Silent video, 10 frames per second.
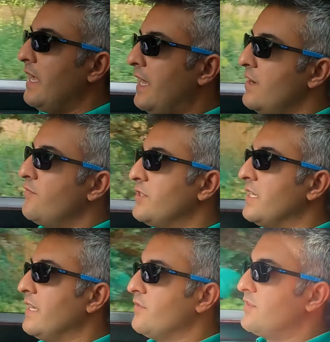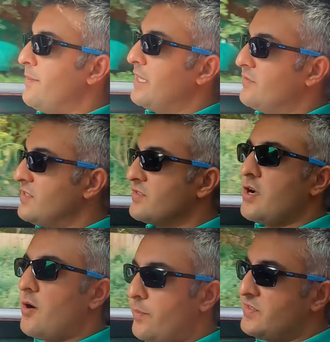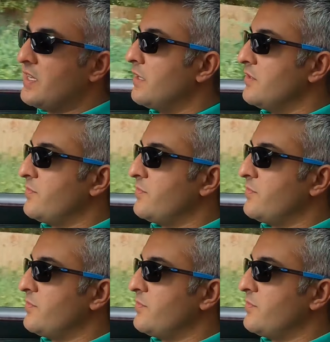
and everything else that makes this car particularly